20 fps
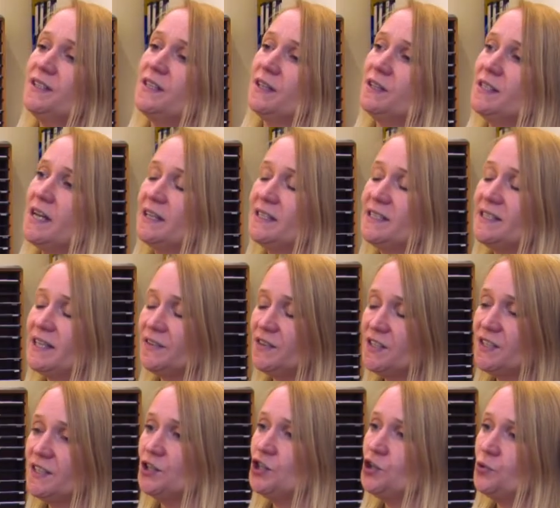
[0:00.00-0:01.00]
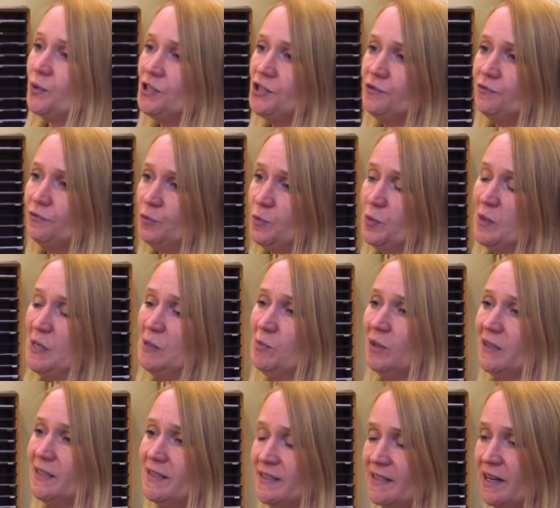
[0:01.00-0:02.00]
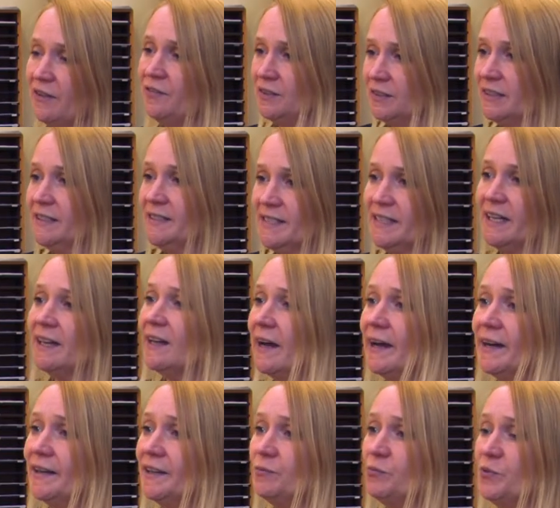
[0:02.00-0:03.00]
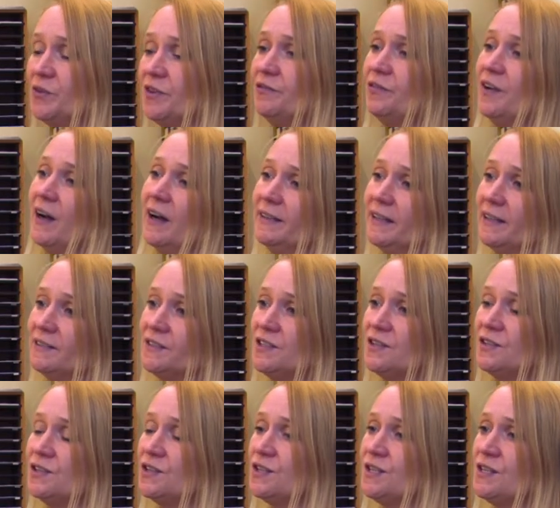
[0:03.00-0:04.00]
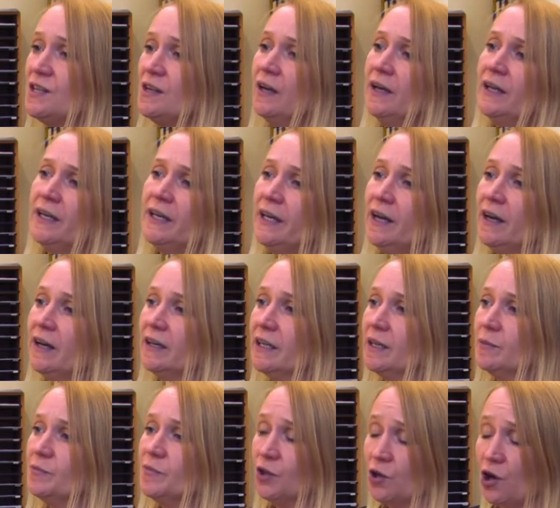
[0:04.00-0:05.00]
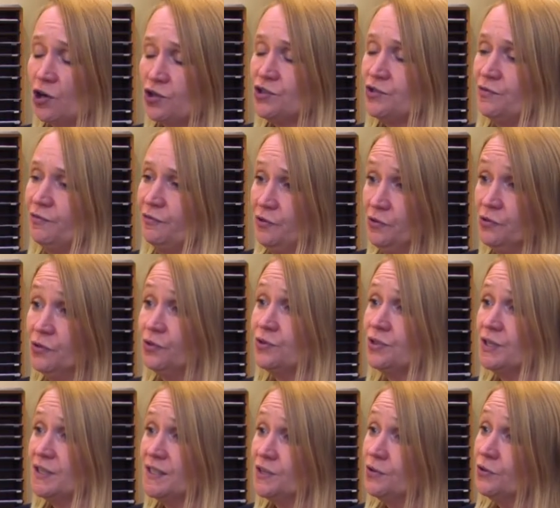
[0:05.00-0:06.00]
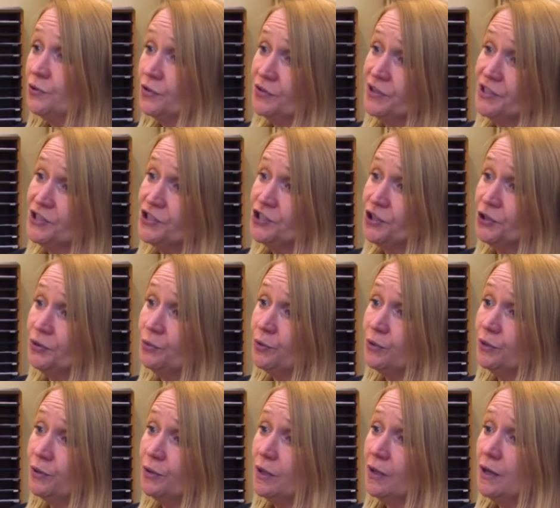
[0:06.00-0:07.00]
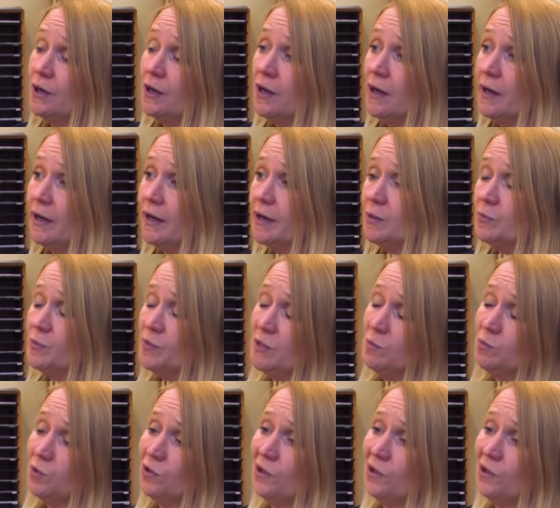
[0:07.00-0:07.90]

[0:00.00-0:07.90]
I'd say the situation for people is definitely declining with their finances. The cost of food is another issue. People